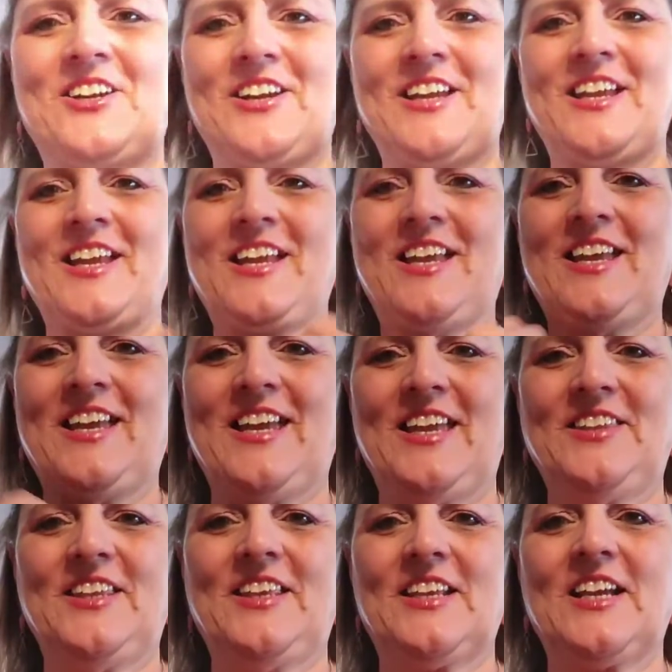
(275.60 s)
Sorry.
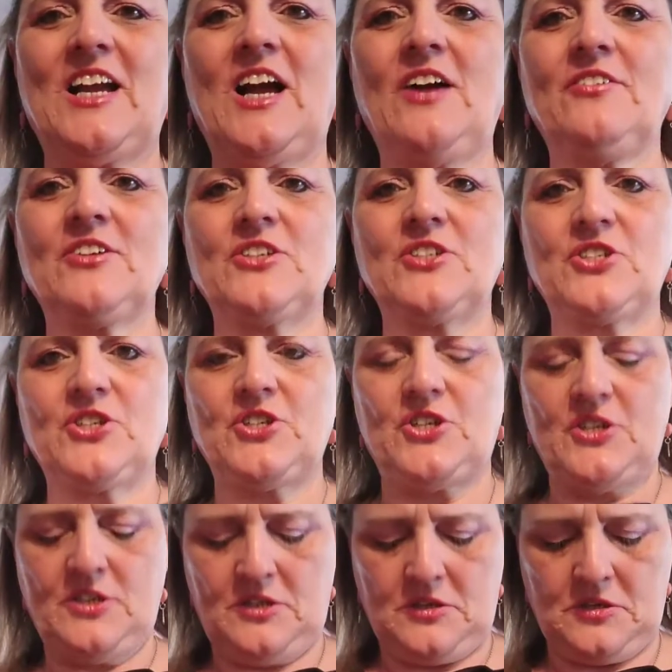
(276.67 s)
And then it covers
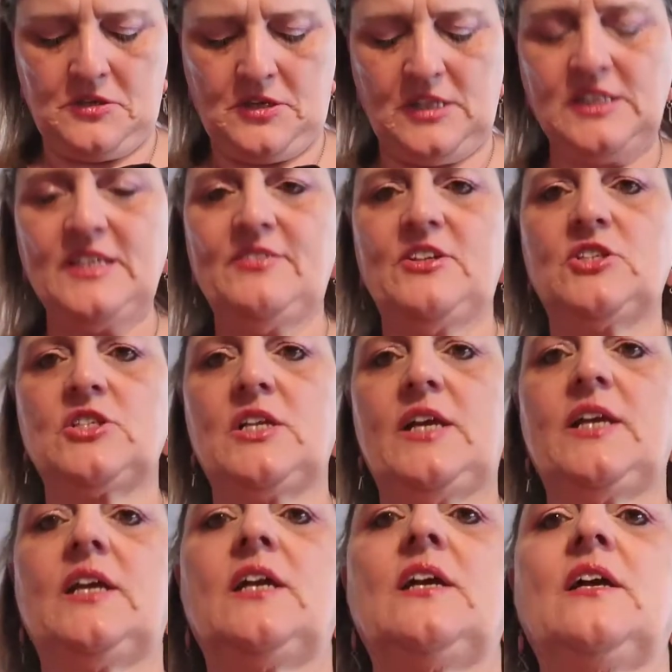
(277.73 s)
your cleavage
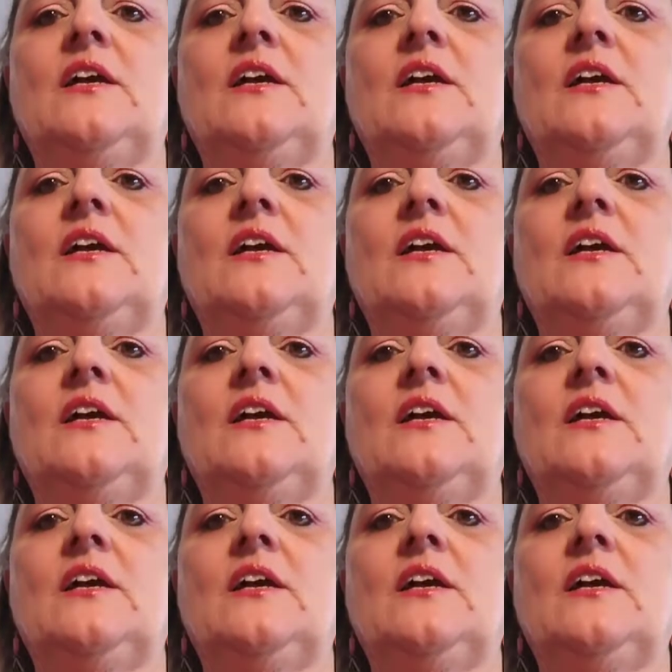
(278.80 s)
like.